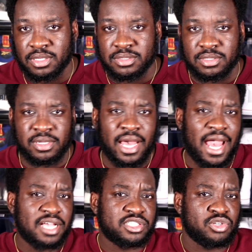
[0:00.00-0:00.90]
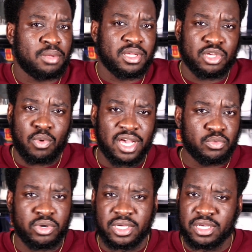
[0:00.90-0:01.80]
Then I asked her, I'm like, yo, why are you
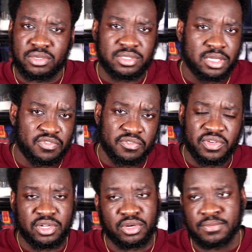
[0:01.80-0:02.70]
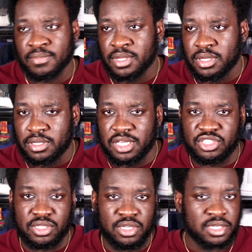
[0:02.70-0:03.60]
wearing heels then if your feet hurt? Then
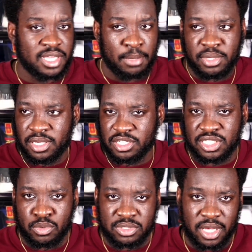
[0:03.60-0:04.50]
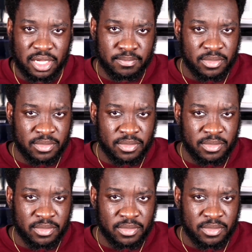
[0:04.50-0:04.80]
she looked at me and she was like,